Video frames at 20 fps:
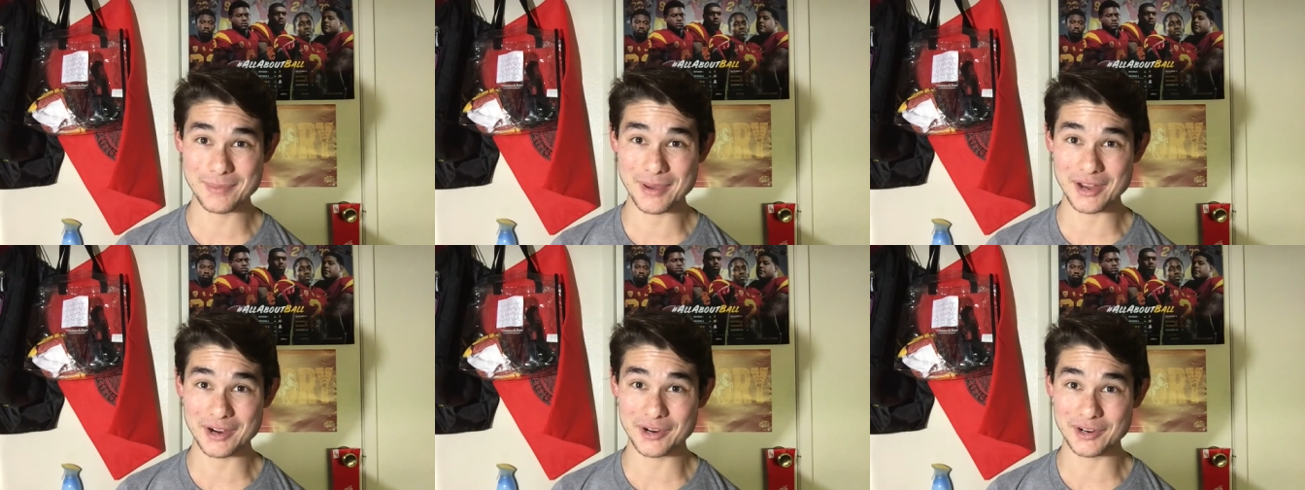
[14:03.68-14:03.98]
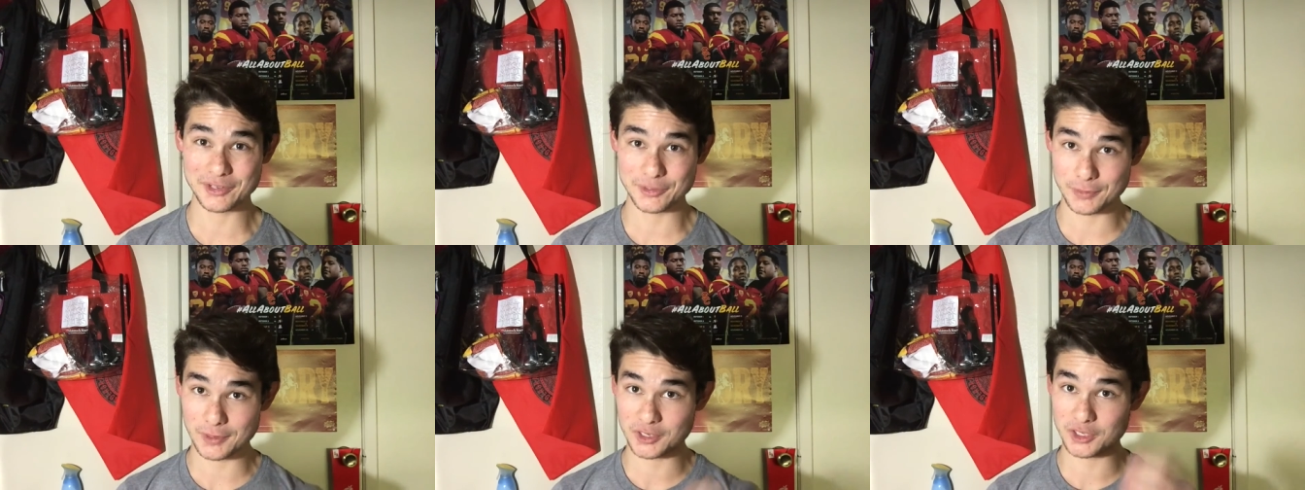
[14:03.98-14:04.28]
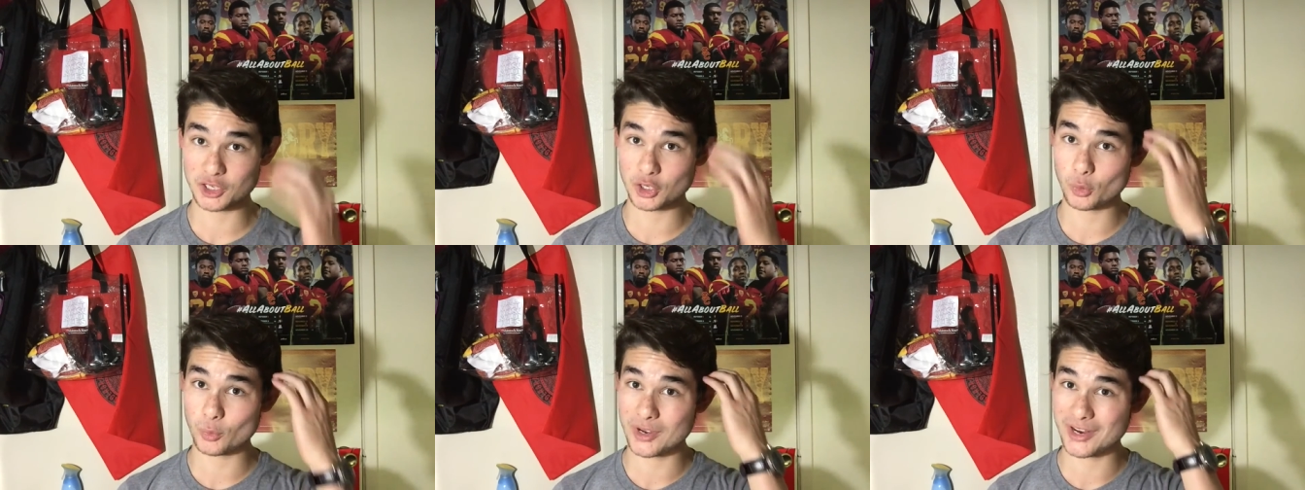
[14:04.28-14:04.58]
better,
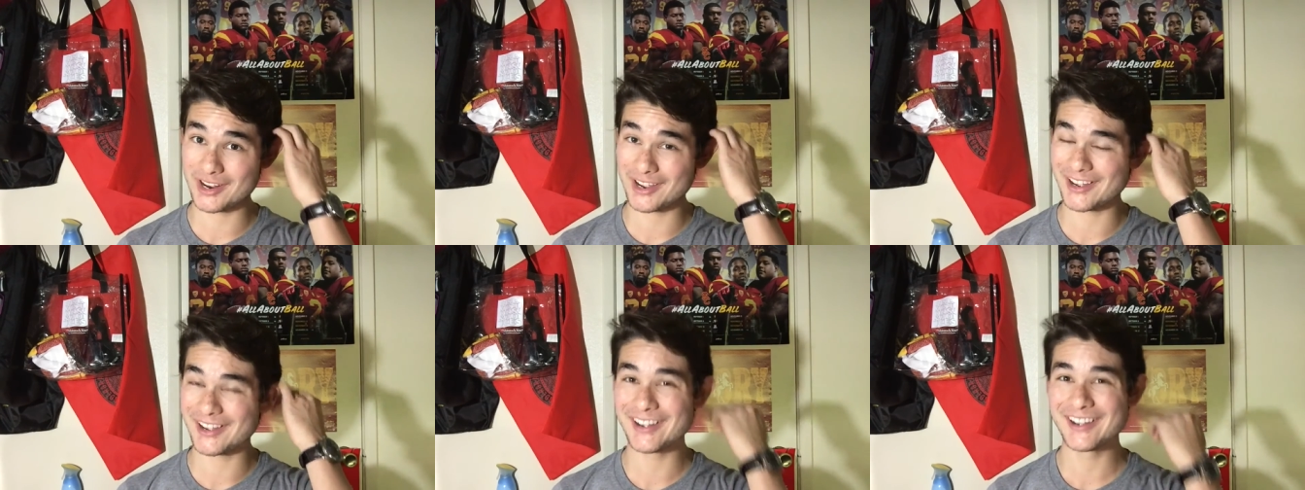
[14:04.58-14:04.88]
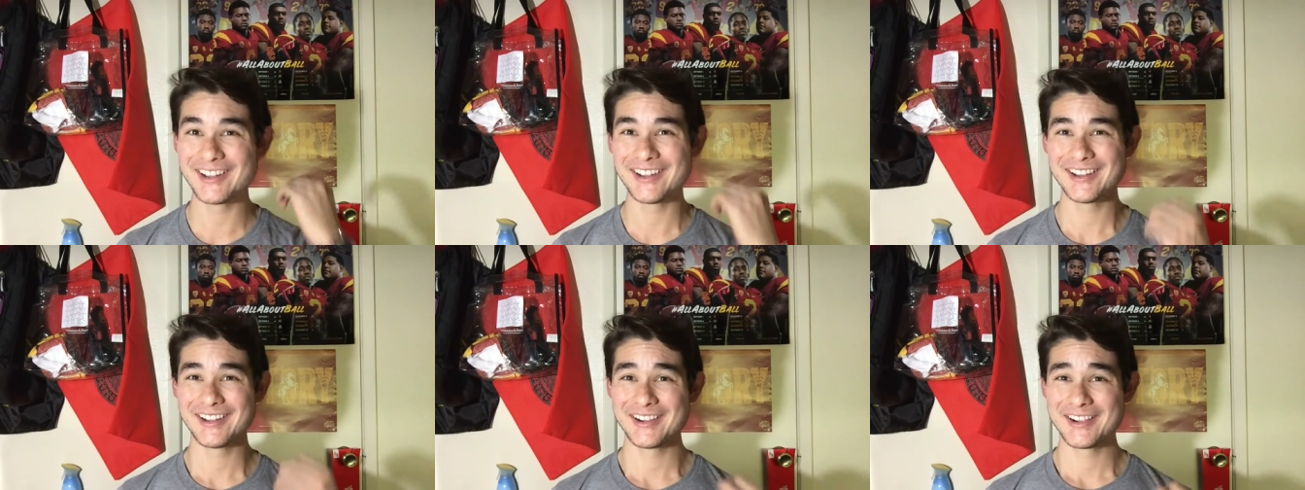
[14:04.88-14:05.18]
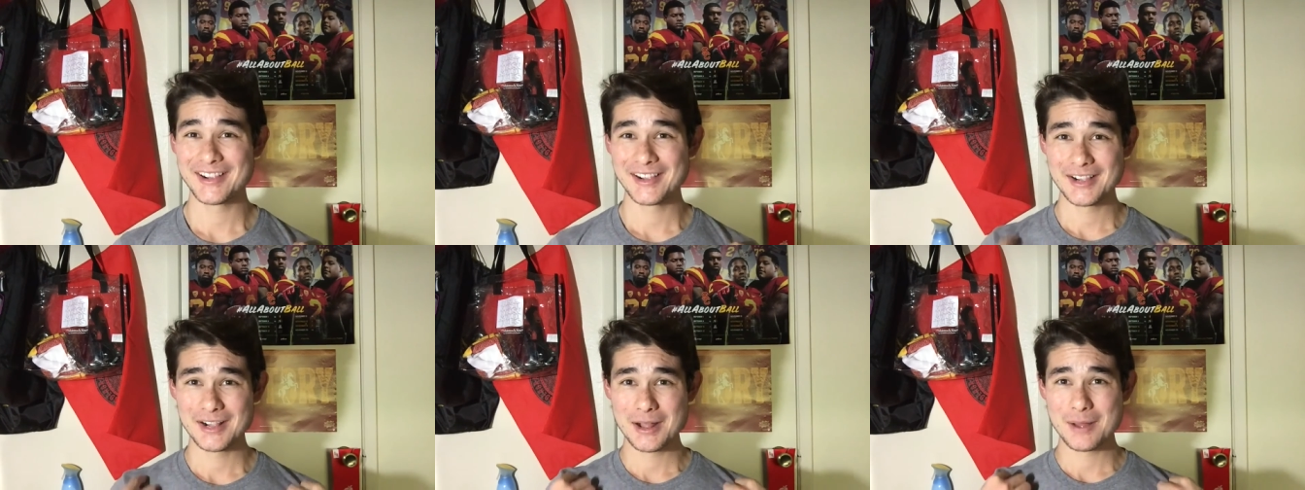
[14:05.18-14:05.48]
especially when uh,
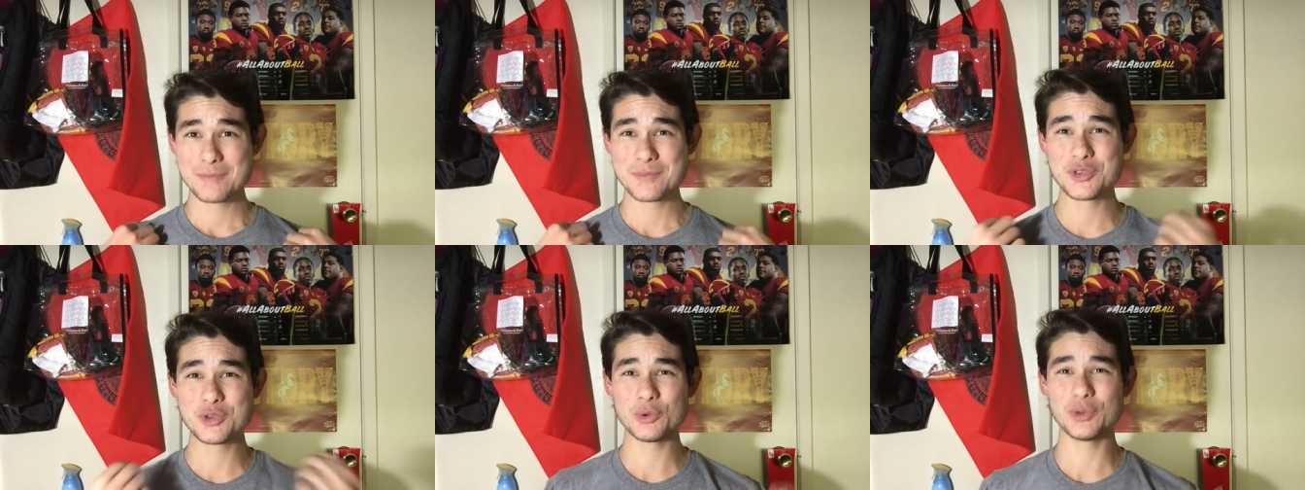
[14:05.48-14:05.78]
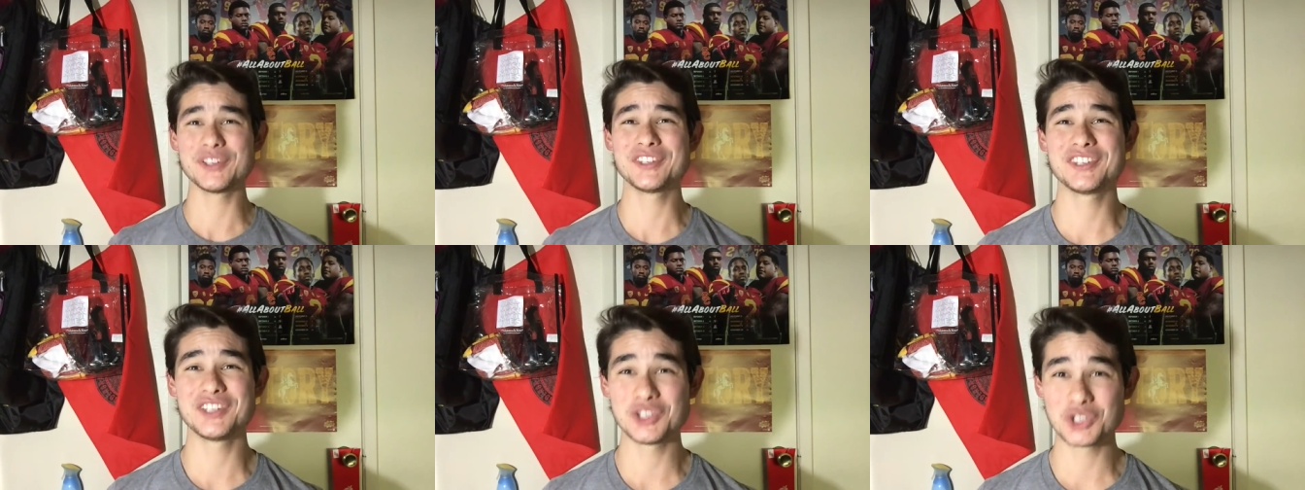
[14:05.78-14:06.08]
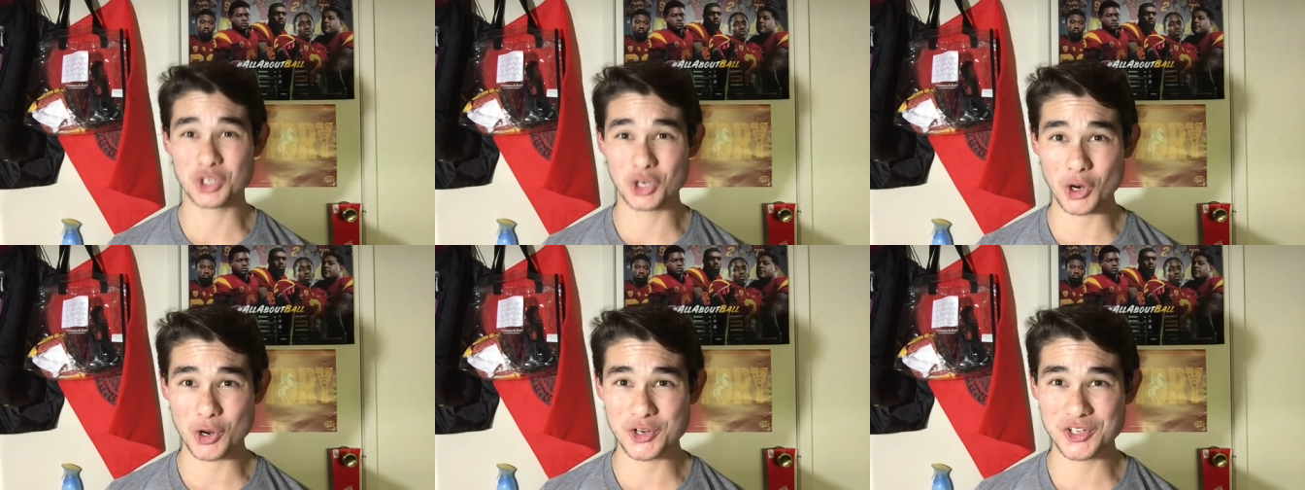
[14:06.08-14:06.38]
U S C
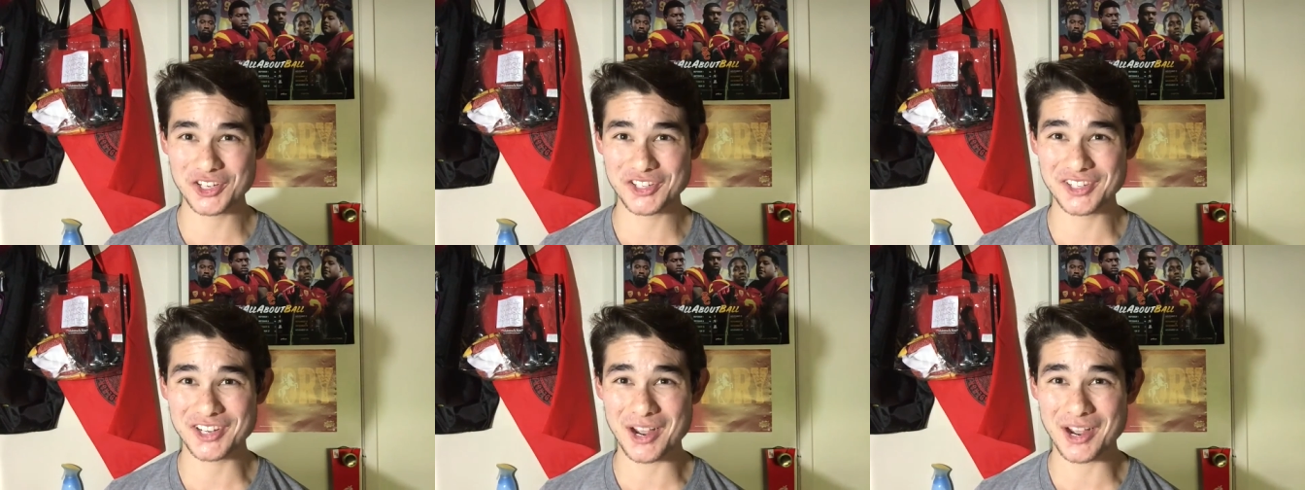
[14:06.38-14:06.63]
Trojans